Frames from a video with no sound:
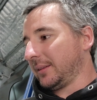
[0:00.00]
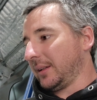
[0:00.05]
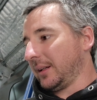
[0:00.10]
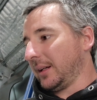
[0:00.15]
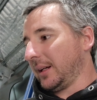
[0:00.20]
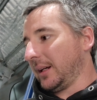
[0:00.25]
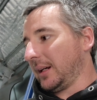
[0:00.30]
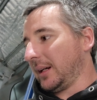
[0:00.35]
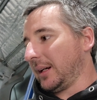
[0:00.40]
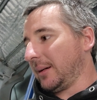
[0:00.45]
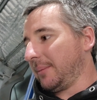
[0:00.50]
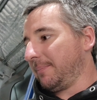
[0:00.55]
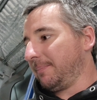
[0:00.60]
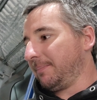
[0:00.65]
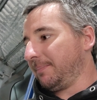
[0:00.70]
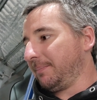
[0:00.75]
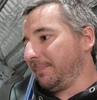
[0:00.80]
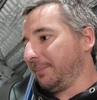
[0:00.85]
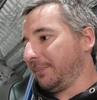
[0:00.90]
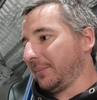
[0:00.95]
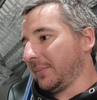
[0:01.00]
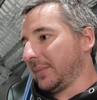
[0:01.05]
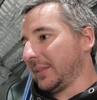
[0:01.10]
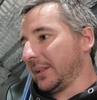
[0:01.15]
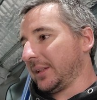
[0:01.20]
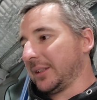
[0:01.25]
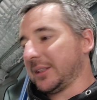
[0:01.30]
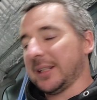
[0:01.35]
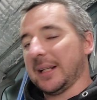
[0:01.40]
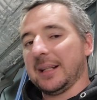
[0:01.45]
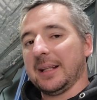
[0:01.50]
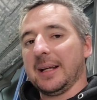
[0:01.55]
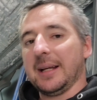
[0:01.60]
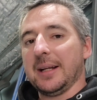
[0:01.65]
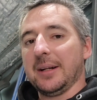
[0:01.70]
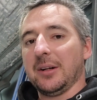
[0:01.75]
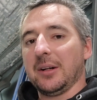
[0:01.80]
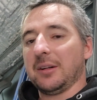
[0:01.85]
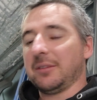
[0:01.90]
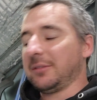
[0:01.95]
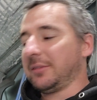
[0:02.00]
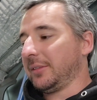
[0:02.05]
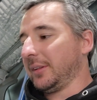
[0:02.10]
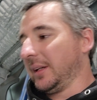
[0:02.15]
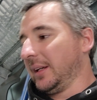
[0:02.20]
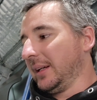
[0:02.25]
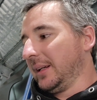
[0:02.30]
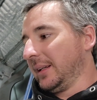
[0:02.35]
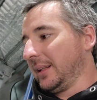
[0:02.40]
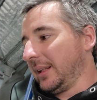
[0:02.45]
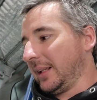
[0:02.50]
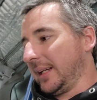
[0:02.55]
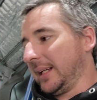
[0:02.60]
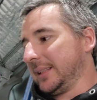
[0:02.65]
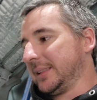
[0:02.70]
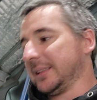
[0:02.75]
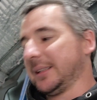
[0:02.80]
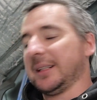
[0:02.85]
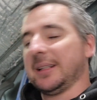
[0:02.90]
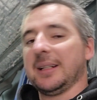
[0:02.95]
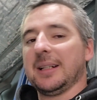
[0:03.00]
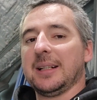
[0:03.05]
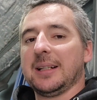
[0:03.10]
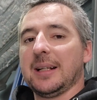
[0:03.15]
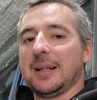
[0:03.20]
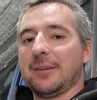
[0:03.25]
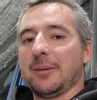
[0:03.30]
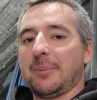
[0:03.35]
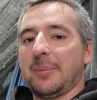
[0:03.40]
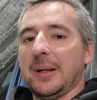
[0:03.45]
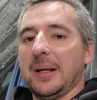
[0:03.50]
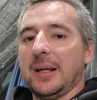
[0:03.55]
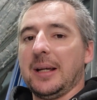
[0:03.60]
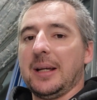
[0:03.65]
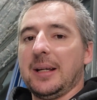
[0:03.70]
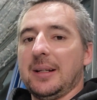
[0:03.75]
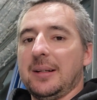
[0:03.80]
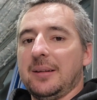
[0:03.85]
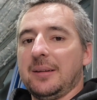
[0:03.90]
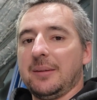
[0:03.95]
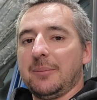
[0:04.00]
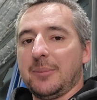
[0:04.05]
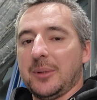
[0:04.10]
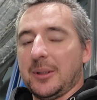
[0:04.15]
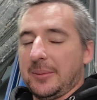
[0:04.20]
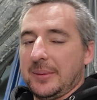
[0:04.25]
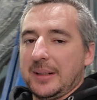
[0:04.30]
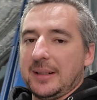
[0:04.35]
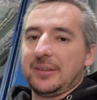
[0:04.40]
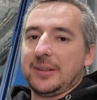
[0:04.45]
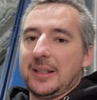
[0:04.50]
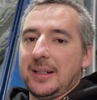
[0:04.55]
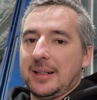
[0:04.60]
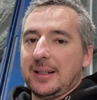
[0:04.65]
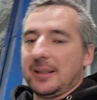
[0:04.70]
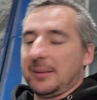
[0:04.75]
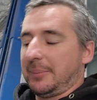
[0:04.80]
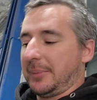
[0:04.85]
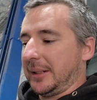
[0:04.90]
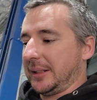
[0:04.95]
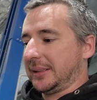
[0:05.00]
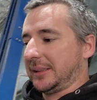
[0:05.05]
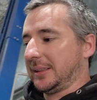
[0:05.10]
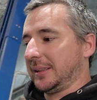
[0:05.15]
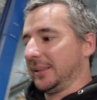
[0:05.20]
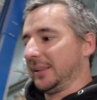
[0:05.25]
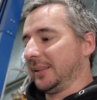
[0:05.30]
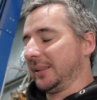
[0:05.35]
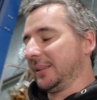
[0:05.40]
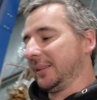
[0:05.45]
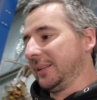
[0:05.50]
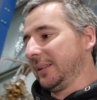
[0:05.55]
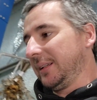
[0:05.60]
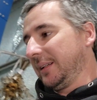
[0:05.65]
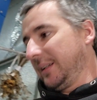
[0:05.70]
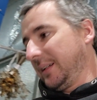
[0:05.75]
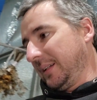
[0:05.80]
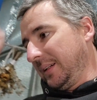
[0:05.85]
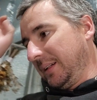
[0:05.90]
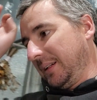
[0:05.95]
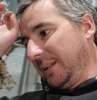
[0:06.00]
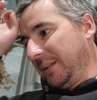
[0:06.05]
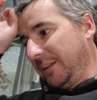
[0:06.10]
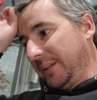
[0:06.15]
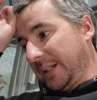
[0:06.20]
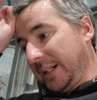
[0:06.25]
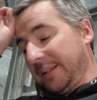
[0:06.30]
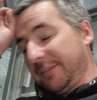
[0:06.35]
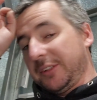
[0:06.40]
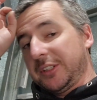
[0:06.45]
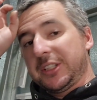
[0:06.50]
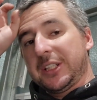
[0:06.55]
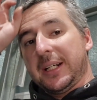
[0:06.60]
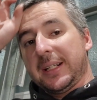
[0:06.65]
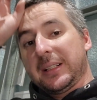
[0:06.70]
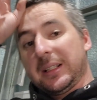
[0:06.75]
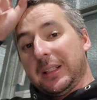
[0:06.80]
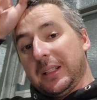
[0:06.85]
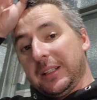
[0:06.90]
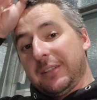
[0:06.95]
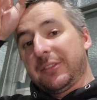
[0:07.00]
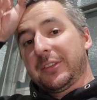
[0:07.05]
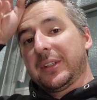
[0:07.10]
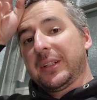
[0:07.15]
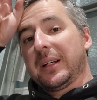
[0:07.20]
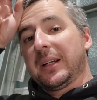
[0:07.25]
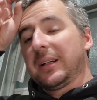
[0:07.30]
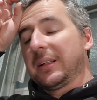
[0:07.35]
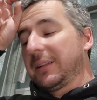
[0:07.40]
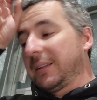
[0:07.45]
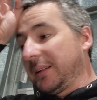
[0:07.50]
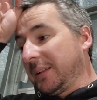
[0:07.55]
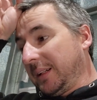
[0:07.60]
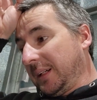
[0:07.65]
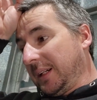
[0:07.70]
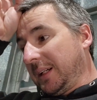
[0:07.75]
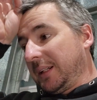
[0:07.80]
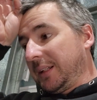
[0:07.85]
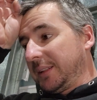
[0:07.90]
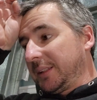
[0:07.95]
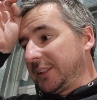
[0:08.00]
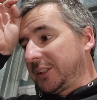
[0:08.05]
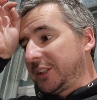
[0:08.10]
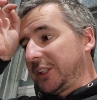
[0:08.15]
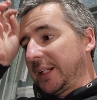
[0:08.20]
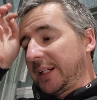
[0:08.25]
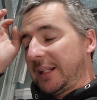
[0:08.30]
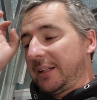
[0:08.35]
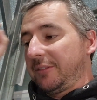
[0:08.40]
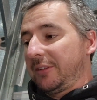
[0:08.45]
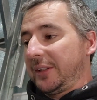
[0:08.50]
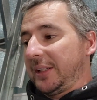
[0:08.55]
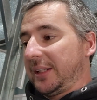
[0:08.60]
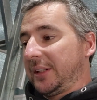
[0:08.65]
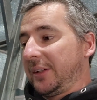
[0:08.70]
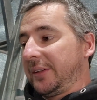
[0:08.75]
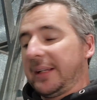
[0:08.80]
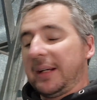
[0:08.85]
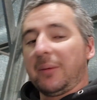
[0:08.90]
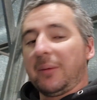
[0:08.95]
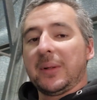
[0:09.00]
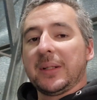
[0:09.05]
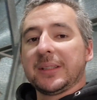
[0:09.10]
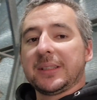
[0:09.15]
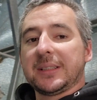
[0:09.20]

Got to take the head off. The head's going to need to get repaired. Probably going to have to get another piston. We're going to have to check the lifter. Just check everything on that one